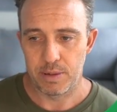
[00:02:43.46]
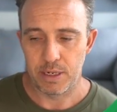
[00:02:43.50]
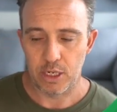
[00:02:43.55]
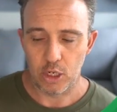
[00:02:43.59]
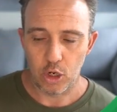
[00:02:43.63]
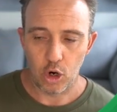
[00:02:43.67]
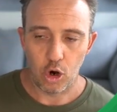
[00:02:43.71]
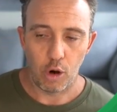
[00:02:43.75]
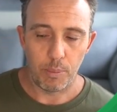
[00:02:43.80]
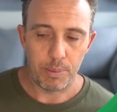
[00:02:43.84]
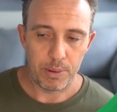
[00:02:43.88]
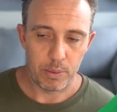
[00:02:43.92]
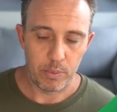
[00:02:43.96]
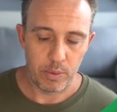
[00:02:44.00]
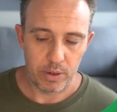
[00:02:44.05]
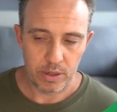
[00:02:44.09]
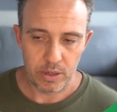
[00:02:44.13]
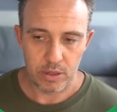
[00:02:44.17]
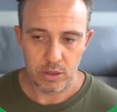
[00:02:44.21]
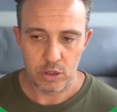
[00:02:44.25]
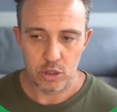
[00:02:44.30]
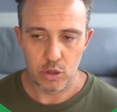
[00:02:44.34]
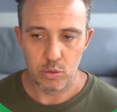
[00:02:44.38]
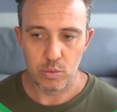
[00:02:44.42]
been
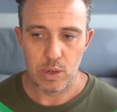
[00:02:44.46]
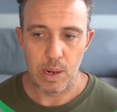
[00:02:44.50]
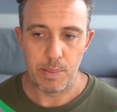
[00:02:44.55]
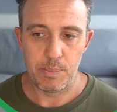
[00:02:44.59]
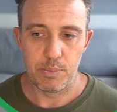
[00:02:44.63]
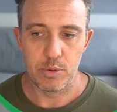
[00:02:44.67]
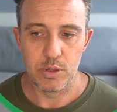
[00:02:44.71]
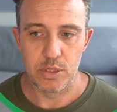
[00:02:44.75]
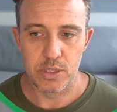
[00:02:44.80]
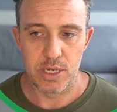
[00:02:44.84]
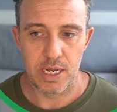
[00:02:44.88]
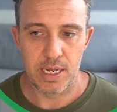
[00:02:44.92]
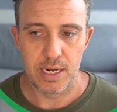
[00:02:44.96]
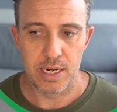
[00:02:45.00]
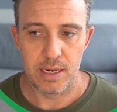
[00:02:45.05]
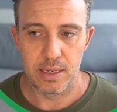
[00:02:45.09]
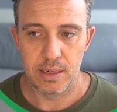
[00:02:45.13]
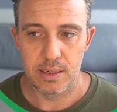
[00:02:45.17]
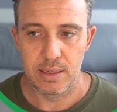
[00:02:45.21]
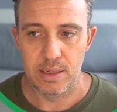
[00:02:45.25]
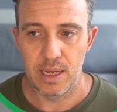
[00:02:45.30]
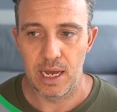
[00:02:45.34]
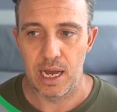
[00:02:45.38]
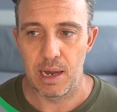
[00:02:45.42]
copywritten to represent
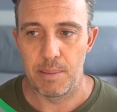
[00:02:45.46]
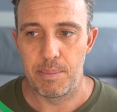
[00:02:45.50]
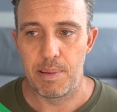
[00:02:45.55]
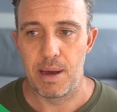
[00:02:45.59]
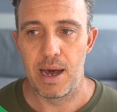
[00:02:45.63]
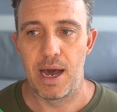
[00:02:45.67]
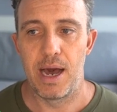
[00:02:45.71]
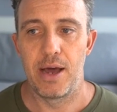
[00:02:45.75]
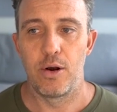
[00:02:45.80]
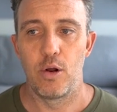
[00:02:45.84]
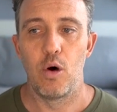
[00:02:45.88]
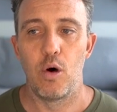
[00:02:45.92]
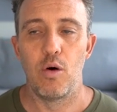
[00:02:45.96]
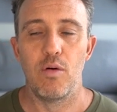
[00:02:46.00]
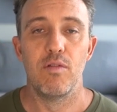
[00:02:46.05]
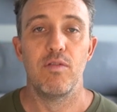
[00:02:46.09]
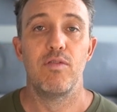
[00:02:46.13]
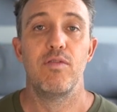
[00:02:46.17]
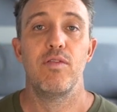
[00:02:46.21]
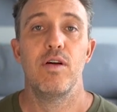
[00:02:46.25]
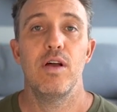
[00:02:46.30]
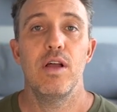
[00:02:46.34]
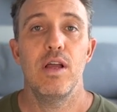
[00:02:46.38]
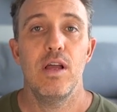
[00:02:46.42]
part of
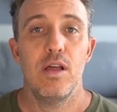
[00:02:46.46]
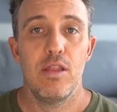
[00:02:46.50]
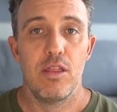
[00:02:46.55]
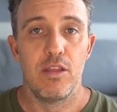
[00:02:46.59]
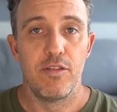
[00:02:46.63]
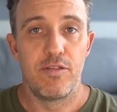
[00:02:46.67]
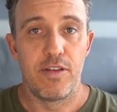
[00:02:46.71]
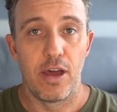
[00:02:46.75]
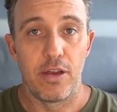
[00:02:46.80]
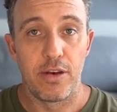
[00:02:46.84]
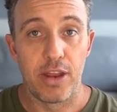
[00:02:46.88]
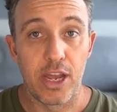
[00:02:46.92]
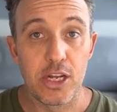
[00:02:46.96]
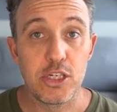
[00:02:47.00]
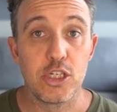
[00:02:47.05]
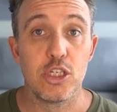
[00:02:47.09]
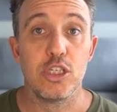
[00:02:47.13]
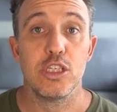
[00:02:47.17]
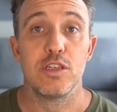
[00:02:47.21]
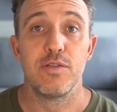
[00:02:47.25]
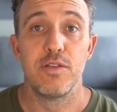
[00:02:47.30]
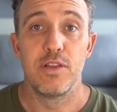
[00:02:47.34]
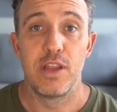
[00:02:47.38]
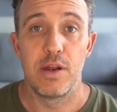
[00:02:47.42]
the
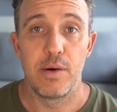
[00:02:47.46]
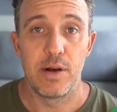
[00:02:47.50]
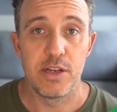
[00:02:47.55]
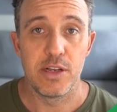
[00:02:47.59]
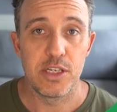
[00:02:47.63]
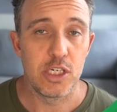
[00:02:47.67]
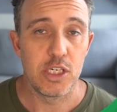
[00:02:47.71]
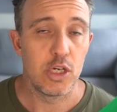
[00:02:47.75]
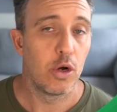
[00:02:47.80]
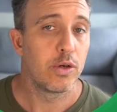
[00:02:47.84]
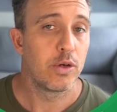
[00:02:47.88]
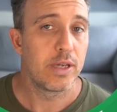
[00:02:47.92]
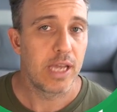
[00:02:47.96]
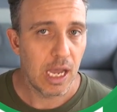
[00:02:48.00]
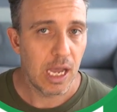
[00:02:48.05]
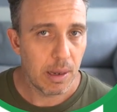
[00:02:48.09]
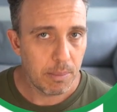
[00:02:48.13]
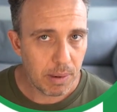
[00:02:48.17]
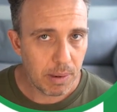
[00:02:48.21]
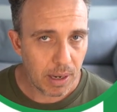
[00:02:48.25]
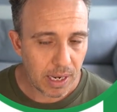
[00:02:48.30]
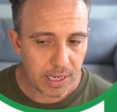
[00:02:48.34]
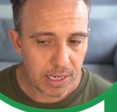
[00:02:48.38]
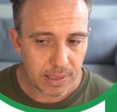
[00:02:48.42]
foundations for their SEO
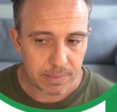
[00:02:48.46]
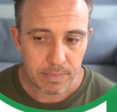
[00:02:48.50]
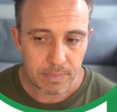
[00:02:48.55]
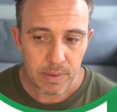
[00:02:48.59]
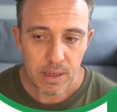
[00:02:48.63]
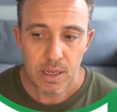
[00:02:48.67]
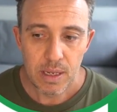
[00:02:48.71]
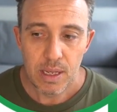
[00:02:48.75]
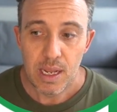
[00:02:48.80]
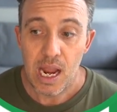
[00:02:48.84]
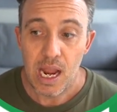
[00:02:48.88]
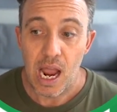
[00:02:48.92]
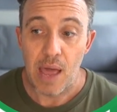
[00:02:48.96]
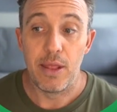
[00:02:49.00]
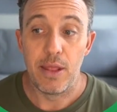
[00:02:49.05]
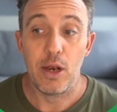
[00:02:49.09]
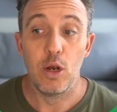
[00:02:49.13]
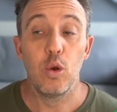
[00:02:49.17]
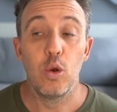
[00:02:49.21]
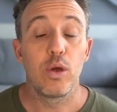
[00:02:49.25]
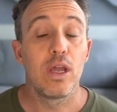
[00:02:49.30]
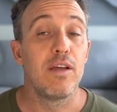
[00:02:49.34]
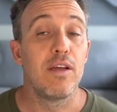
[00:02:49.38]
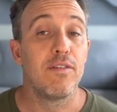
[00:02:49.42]
campaign. And
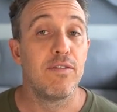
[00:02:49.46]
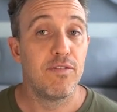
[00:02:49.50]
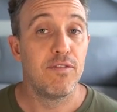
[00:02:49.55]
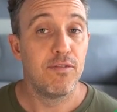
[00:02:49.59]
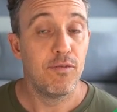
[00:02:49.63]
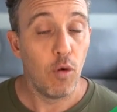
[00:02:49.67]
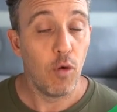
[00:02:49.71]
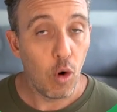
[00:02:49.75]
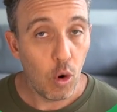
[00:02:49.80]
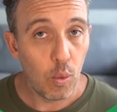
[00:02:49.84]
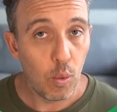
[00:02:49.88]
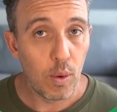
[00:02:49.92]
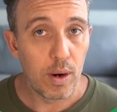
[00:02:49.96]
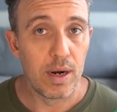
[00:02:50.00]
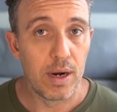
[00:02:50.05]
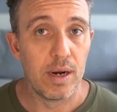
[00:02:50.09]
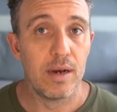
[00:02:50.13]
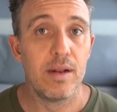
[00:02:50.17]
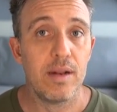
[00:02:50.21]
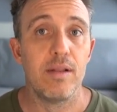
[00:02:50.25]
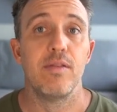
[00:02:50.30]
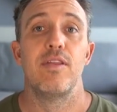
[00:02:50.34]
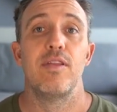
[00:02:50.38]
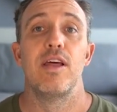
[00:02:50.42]
then looking
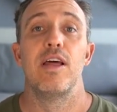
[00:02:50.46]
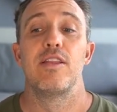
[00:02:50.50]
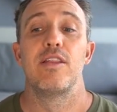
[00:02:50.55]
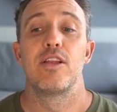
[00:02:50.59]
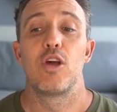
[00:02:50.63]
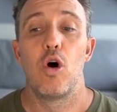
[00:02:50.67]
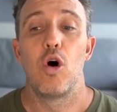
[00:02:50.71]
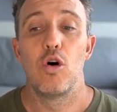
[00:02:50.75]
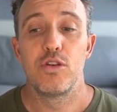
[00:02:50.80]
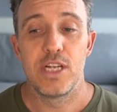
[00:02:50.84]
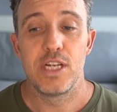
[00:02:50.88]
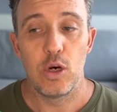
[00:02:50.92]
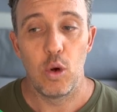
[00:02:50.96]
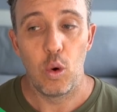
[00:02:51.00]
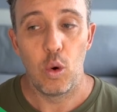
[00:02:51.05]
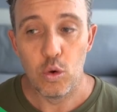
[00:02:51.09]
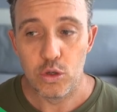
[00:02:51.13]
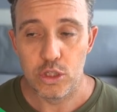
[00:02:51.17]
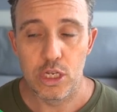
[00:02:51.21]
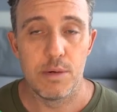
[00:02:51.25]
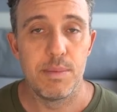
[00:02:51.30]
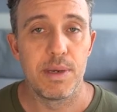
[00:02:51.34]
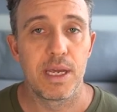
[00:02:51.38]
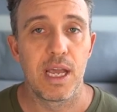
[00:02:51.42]
forward, the content
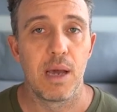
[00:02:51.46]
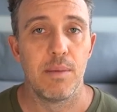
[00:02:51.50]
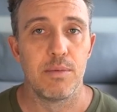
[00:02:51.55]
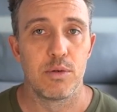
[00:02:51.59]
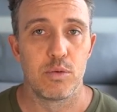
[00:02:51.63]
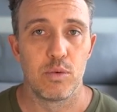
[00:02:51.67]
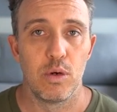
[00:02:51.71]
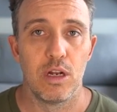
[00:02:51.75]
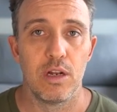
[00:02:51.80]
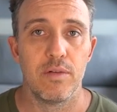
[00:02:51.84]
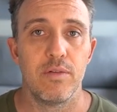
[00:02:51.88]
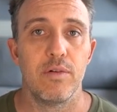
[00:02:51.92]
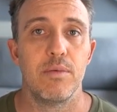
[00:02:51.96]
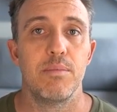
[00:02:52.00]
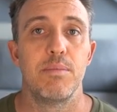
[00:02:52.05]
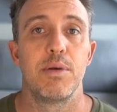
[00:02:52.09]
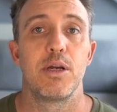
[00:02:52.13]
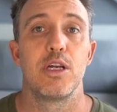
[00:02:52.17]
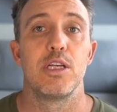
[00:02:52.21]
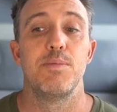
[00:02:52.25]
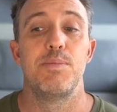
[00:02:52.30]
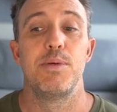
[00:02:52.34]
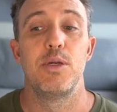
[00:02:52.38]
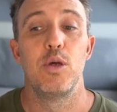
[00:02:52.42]
also becomes relevant
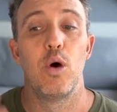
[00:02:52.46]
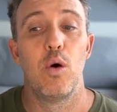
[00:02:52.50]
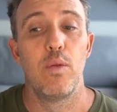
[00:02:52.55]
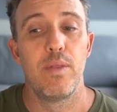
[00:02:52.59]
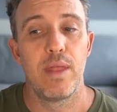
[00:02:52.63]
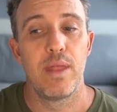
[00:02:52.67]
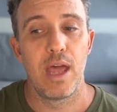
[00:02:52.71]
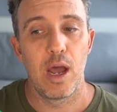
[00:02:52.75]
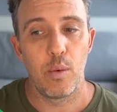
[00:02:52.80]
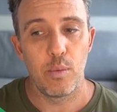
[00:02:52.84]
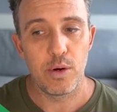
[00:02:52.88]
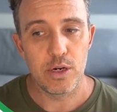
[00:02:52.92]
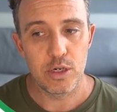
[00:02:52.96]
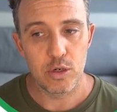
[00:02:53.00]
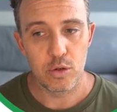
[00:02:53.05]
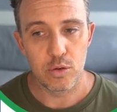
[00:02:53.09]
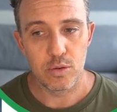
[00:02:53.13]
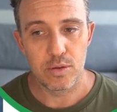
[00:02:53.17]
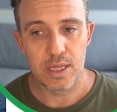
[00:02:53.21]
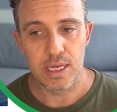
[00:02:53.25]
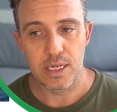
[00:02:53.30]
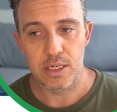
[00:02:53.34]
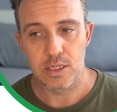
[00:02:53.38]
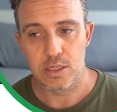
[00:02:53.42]
because beyond that, we do
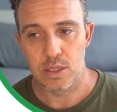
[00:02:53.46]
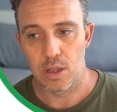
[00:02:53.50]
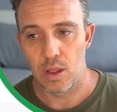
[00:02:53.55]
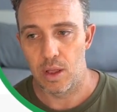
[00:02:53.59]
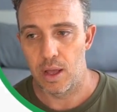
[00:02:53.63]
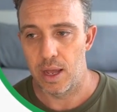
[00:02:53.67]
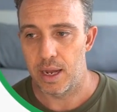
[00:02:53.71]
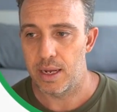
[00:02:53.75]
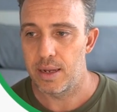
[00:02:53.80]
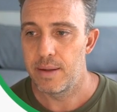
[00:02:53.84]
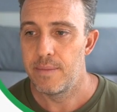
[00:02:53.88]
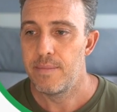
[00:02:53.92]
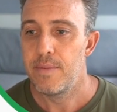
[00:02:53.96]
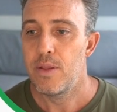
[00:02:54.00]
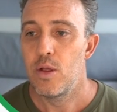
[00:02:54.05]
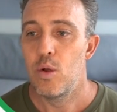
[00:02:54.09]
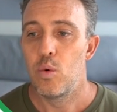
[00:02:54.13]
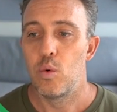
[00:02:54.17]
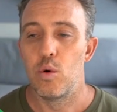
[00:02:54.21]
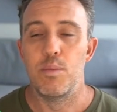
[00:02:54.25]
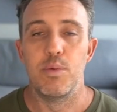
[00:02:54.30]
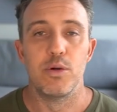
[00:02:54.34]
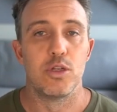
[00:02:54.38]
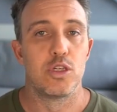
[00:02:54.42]
things like
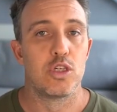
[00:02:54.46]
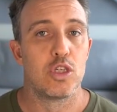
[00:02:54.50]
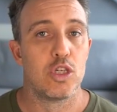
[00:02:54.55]
we'll put